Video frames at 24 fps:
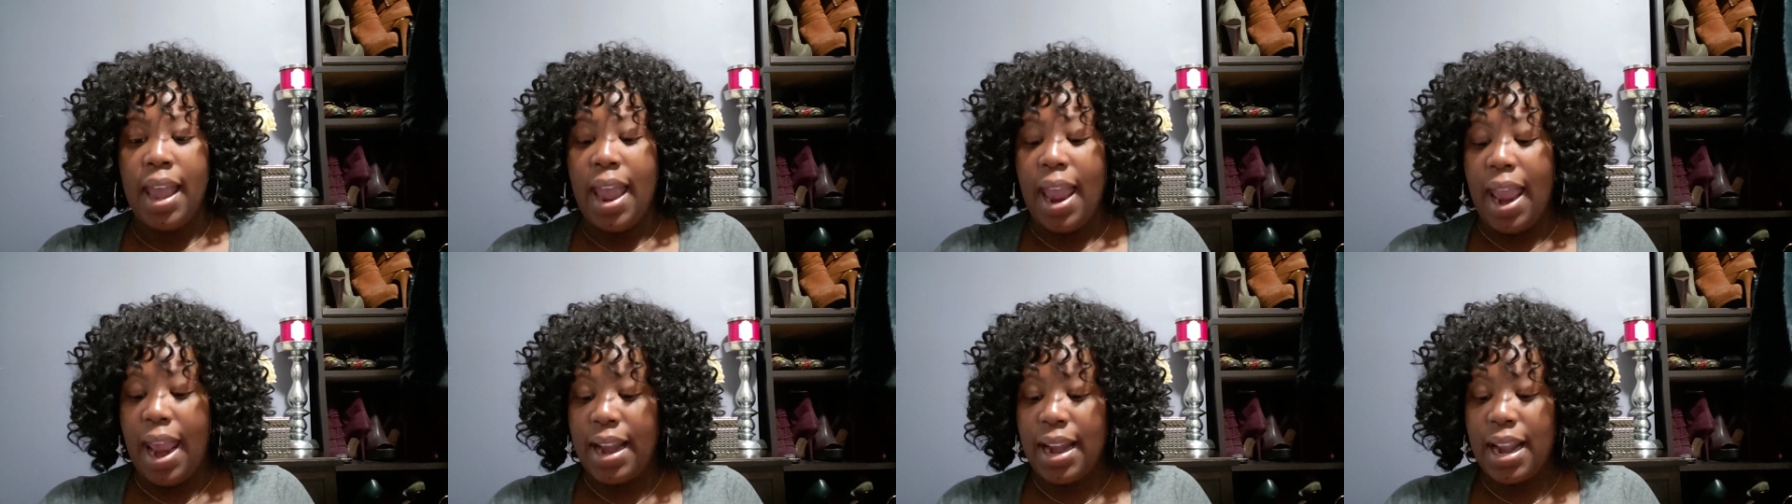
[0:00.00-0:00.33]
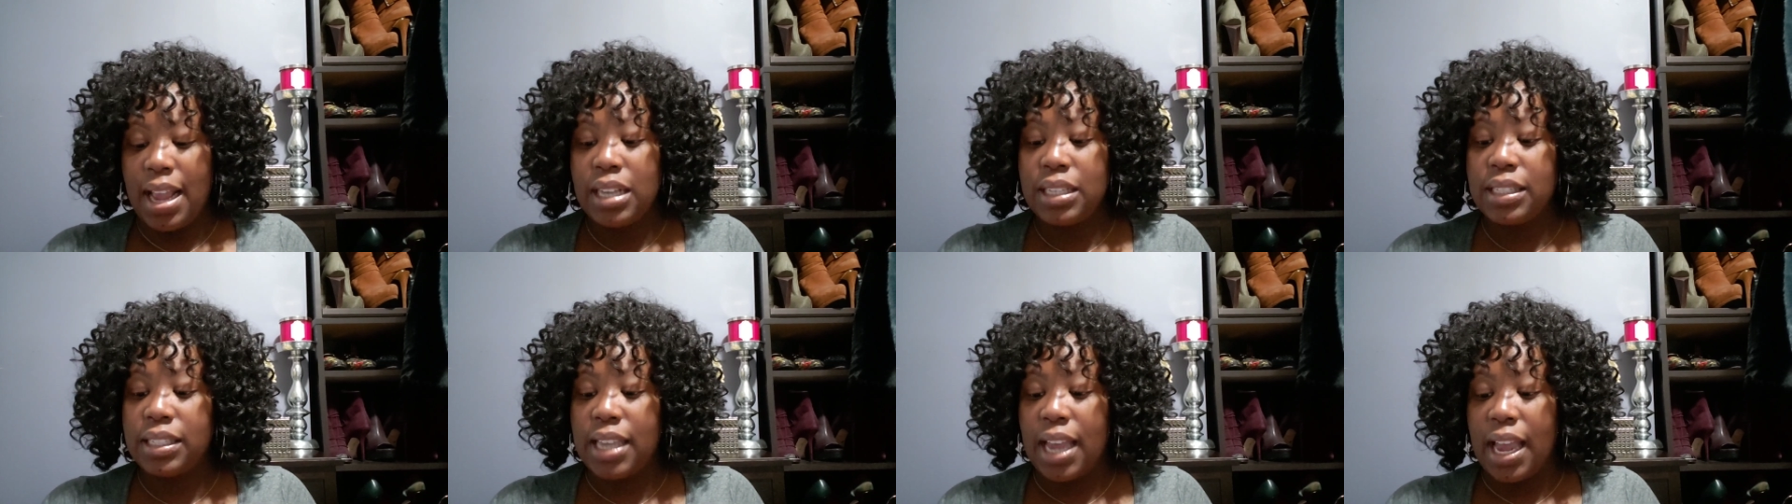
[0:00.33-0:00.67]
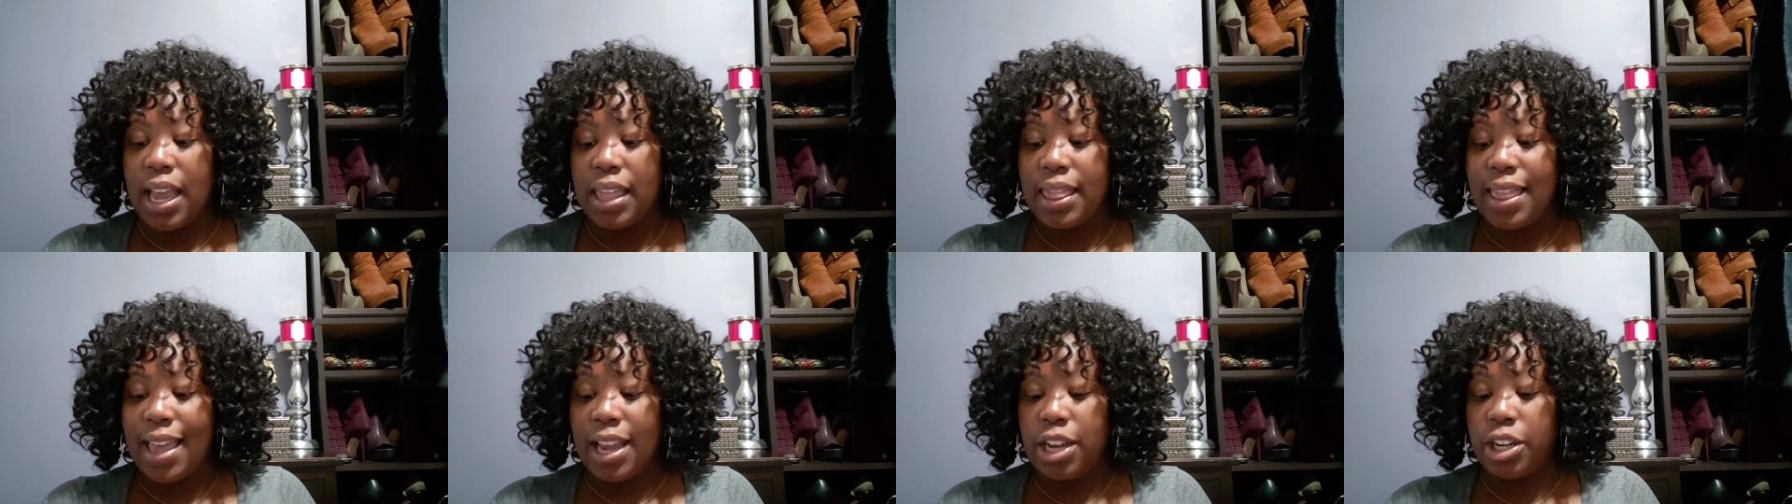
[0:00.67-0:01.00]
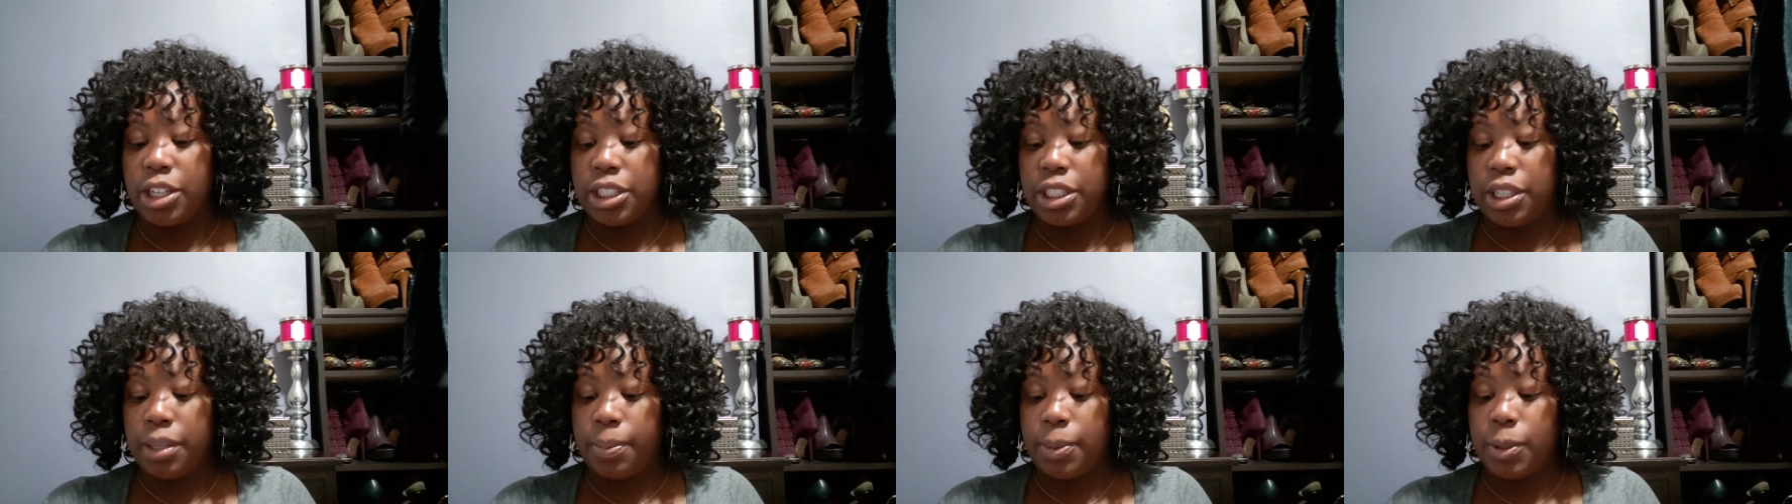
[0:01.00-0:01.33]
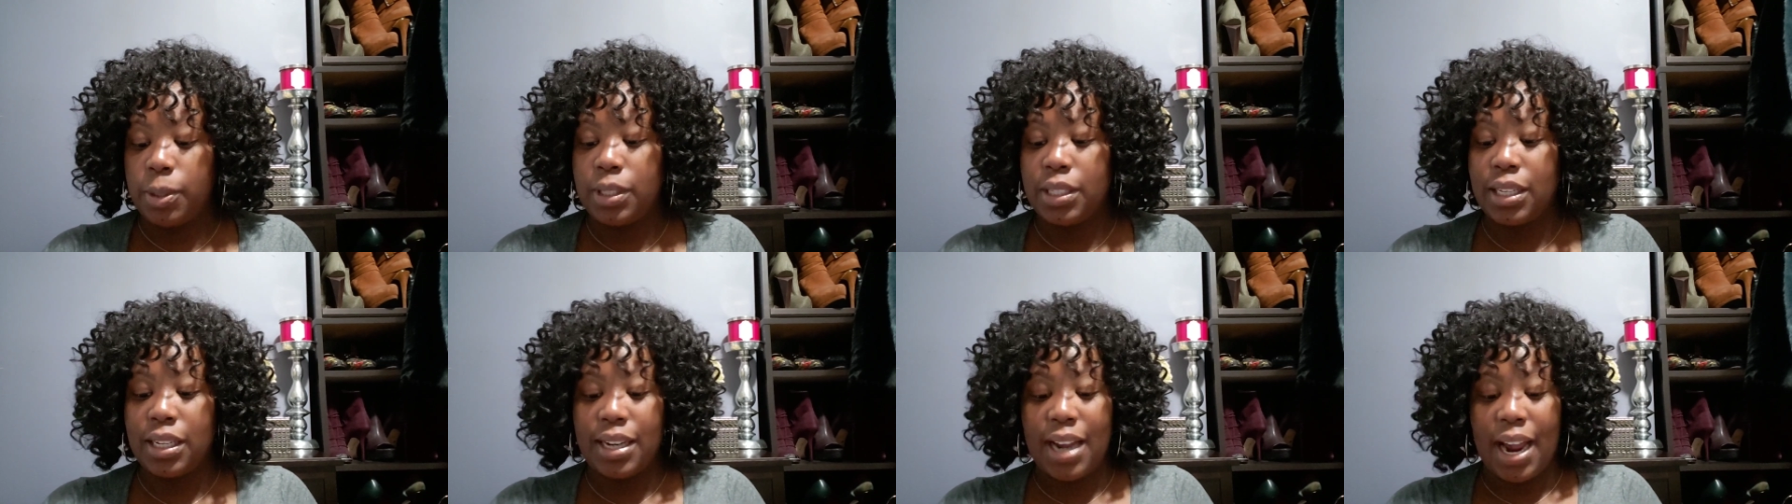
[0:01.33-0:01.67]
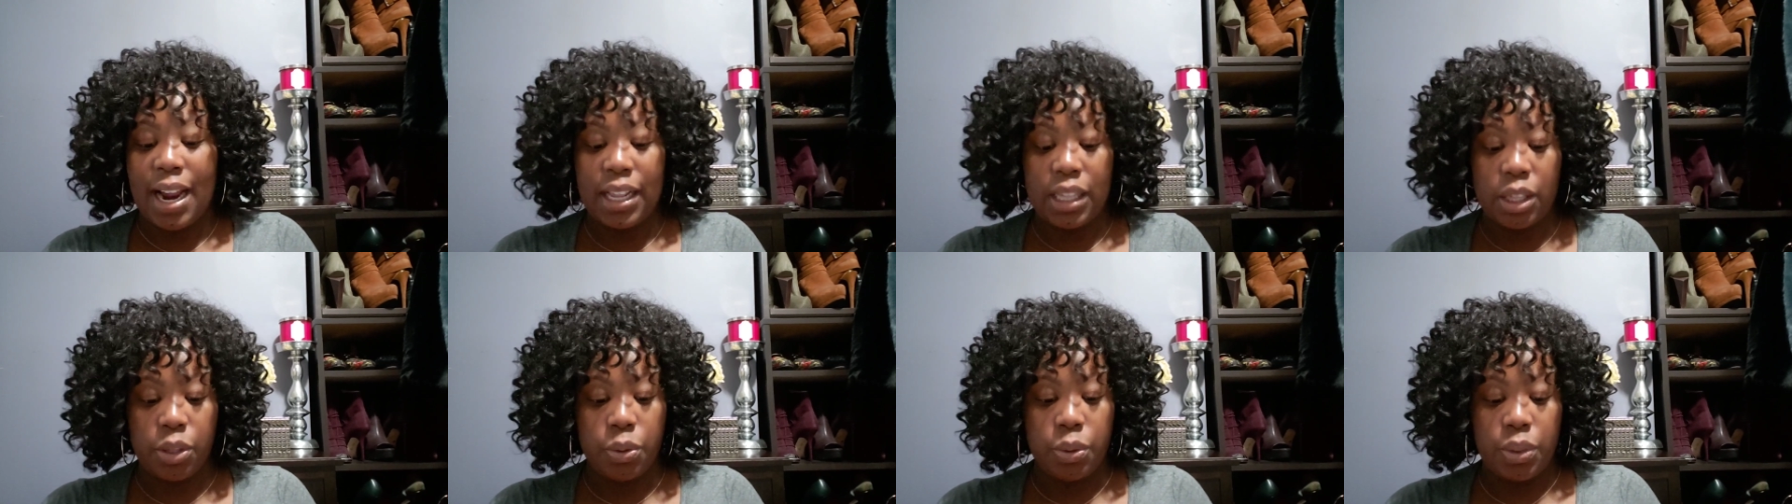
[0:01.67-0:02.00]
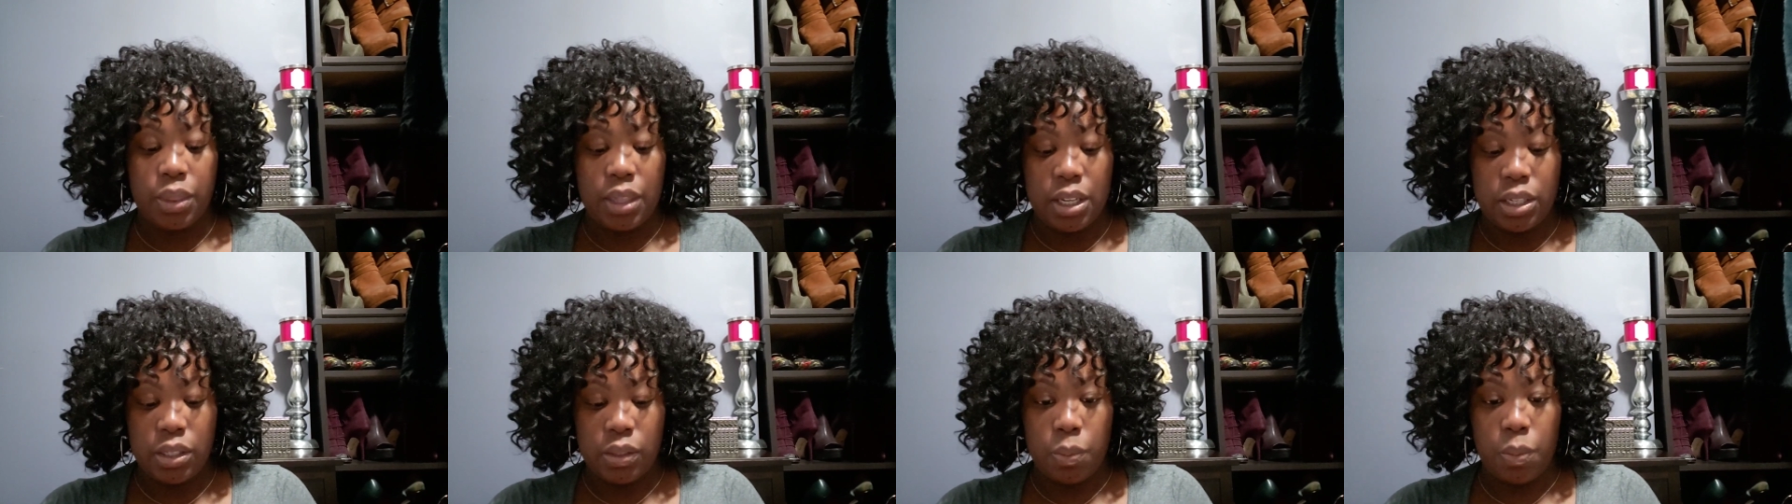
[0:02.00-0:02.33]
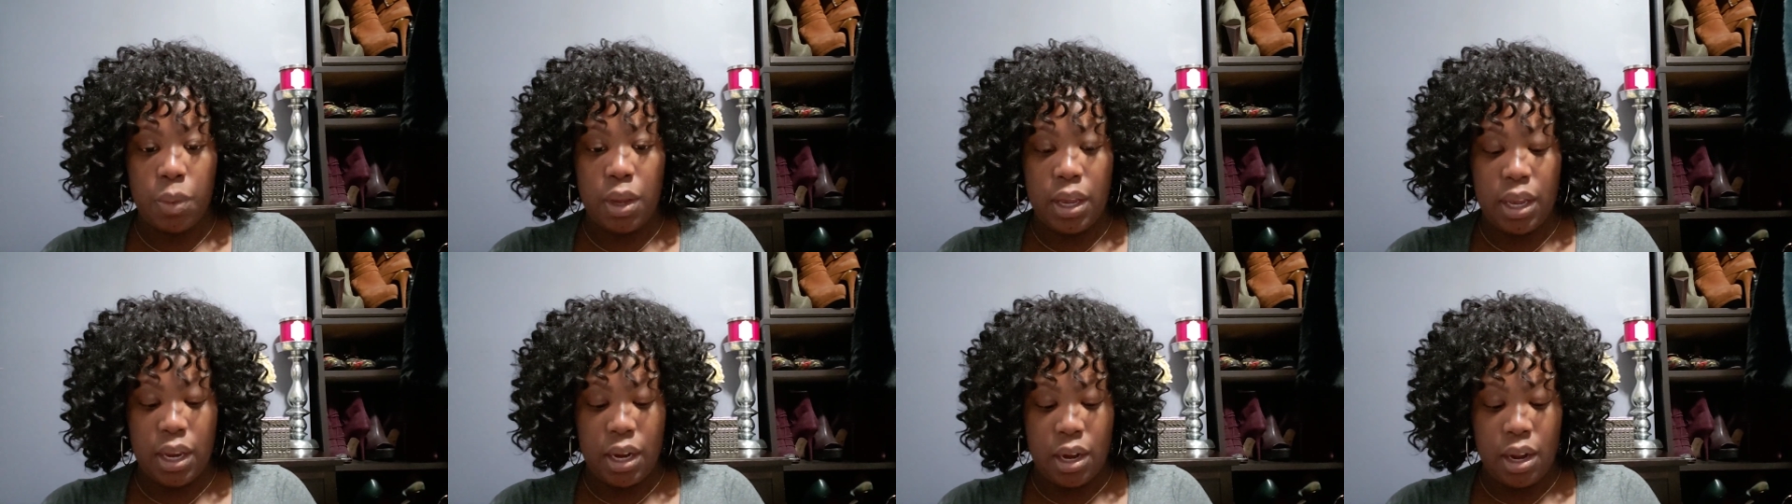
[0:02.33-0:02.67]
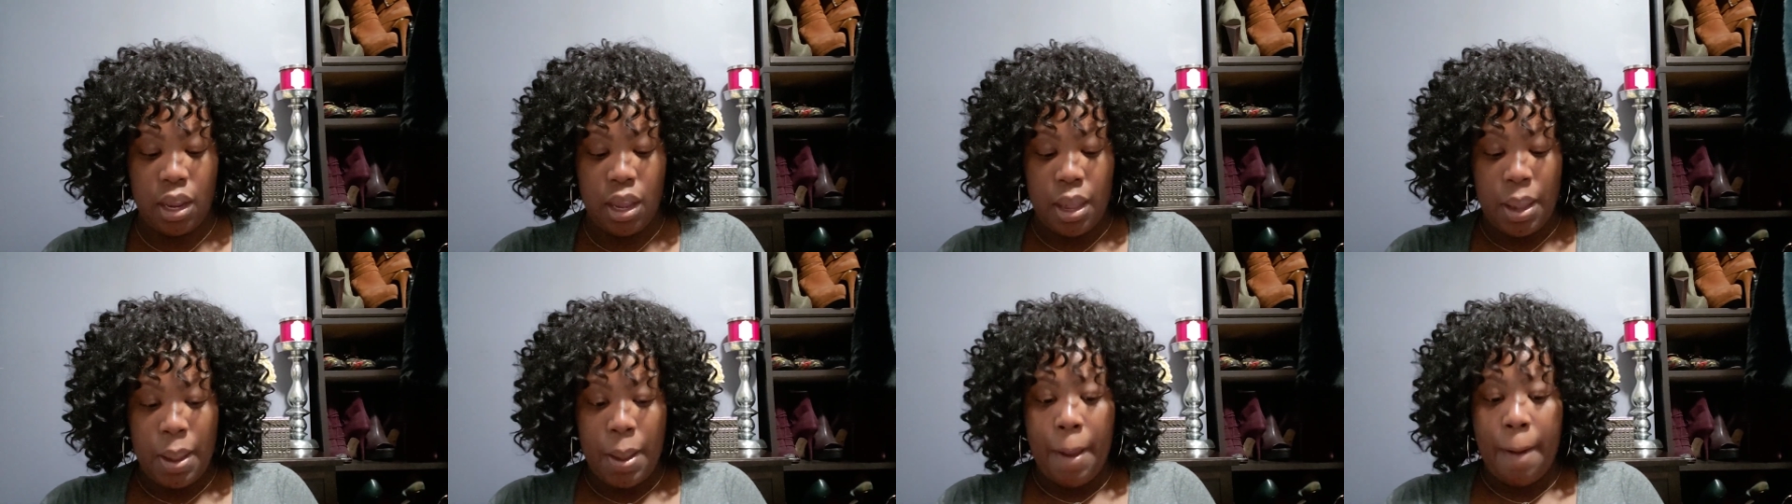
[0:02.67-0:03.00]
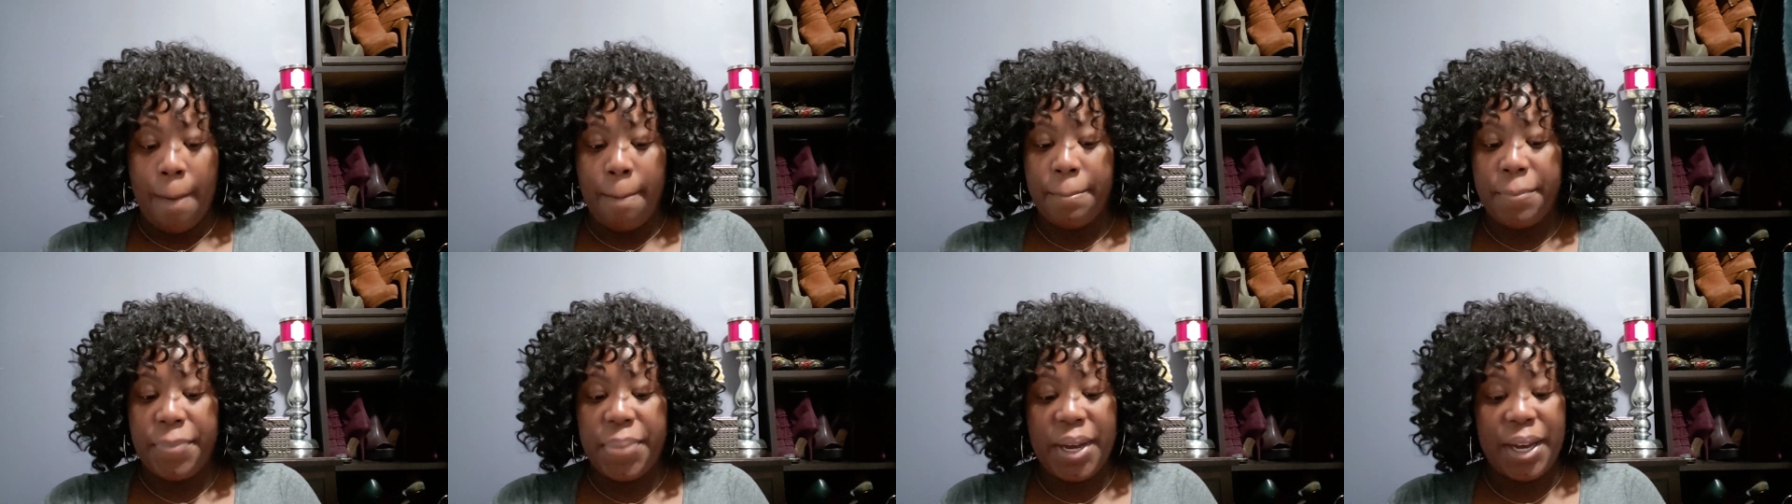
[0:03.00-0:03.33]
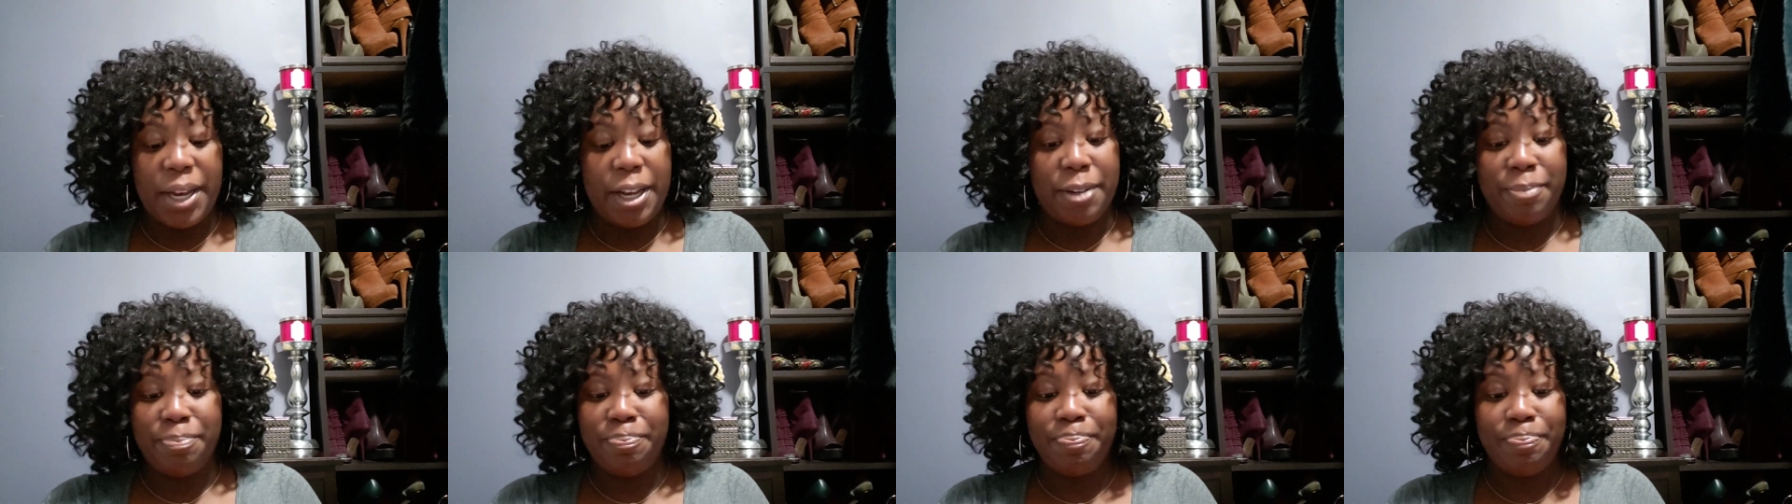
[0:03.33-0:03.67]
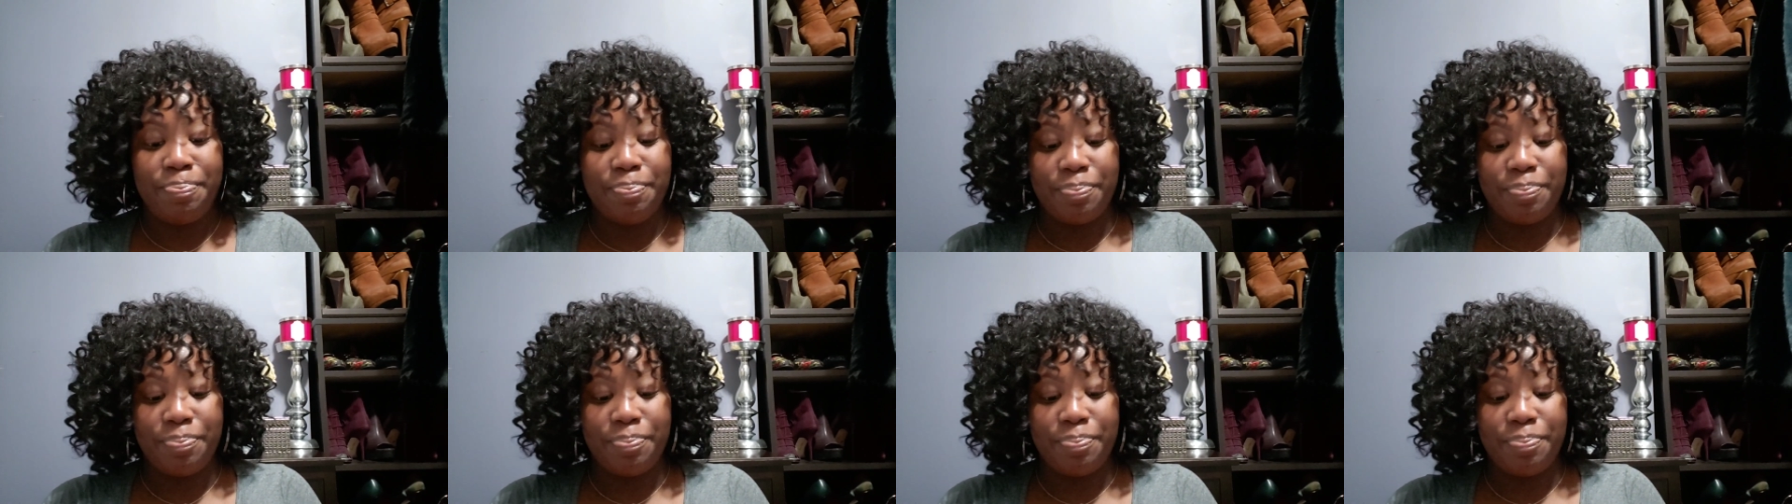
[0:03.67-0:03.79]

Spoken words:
and they say that you're supposed to dilute this one, but